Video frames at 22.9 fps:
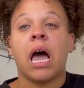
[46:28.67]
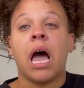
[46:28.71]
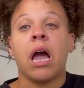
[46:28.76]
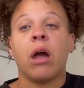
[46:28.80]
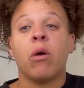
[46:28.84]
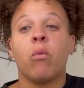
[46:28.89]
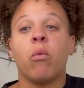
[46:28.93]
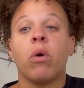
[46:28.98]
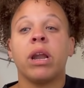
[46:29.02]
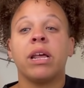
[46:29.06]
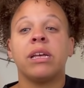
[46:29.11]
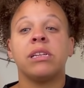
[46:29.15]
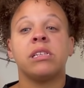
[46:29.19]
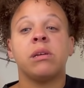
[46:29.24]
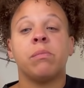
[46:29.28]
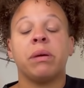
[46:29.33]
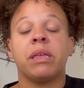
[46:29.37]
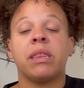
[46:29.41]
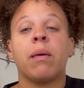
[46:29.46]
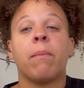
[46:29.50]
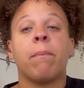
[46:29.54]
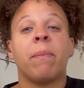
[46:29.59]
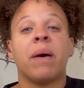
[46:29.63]
I wanted to
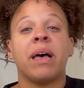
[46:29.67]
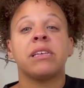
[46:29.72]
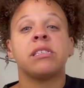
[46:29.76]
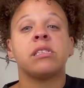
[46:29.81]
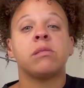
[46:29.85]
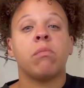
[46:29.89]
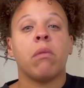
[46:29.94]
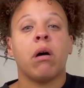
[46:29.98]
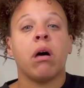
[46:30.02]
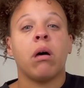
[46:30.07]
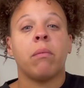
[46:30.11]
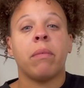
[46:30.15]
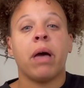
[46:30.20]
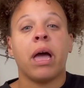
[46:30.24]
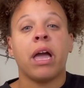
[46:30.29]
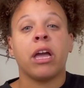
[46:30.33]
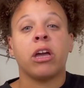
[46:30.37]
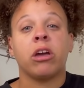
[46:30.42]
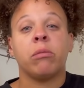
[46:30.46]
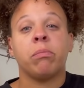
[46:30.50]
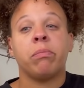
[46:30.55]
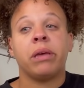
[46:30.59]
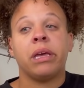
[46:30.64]
be the best mom I
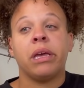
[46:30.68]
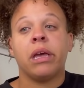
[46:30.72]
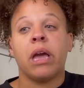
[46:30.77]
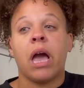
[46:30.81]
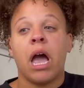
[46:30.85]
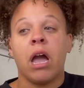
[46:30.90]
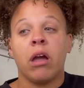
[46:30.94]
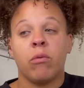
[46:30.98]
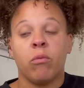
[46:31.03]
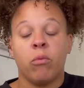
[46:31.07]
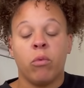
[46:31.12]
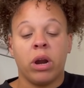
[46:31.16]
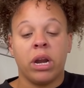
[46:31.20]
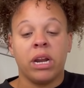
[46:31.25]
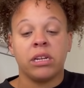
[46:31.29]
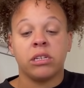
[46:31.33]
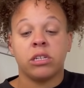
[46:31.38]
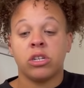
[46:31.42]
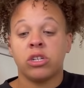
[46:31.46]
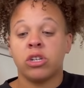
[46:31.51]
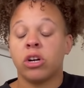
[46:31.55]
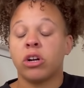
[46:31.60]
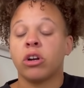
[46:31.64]
could be. I wanted
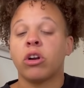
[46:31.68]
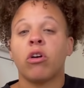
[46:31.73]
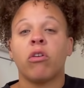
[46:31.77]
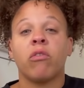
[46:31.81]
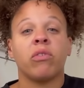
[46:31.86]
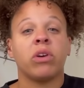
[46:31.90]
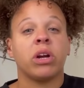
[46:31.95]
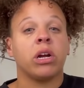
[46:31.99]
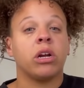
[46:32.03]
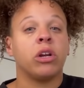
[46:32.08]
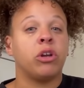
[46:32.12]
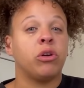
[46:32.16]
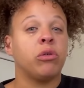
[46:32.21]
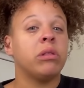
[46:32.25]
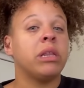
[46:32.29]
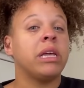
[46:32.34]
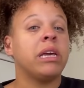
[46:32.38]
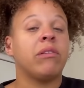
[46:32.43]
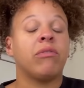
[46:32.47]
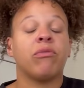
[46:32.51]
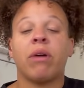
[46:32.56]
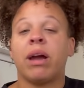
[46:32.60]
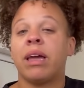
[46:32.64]
to turn over a new
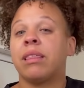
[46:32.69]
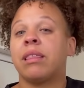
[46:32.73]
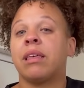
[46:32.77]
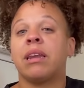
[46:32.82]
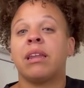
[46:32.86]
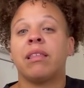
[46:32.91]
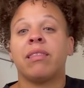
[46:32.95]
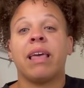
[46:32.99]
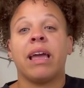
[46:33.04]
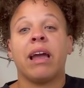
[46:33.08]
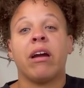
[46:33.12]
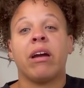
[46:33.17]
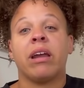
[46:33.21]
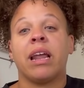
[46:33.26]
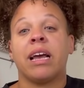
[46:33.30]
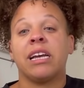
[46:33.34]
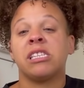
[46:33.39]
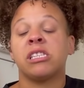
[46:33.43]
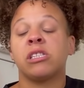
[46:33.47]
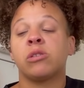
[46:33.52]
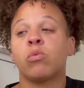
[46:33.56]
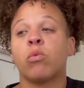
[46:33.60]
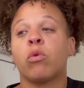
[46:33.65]
leaf right then and there. And I
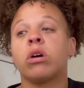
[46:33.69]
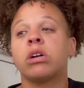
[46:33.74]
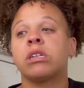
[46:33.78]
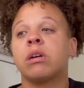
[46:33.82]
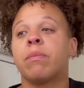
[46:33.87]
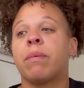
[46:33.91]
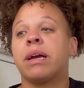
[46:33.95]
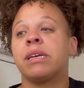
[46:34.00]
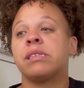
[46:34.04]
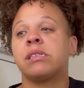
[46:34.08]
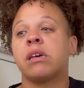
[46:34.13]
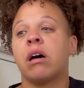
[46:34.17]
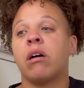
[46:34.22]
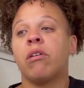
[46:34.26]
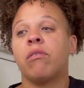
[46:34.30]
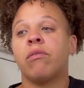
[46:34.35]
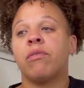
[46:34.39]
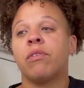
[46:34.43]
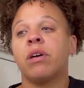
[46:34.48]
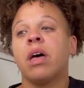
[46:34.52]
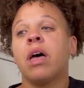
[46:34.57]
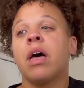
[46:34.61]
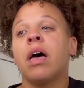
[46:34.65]
swore to myself
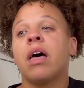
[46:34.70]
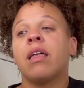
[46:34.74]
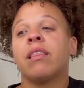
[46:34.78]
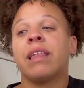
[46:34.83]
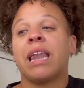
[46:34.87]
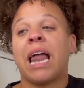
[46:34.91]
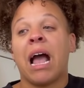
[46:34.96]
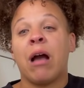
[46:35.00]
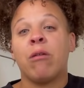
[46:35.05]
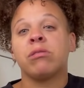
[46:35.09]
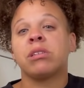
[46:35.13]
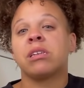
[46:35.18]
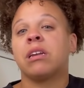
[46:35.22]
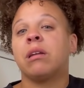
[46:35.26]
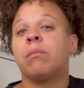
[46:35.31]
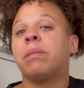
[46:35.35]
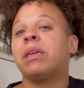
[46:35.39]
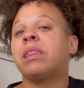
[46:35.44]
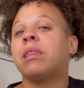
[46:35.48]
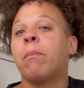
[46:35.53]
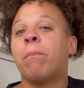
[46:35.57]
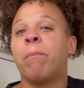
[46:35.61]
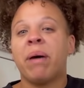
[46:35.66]
that I was going to
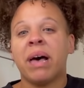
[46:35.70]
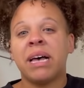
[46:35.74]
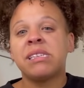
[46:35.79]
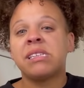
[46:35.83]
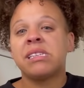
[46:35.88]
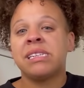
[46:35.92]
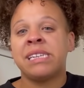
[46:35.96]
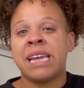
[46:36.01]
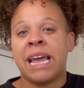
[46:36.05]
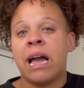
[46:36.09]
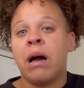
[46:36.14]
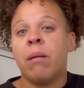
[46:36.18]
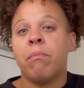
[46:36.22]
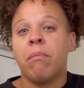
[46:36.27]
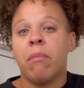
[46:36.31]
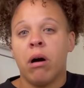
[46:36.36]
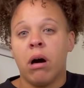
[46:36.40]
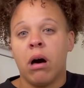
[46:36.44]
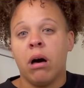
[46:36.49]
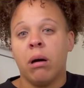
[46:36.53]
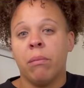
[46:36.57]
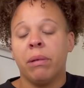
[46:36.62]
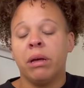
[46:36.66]
be the best damn
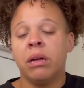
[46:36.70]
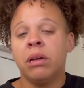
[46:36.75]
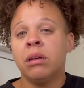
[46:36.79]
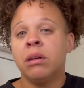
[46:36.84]
mom.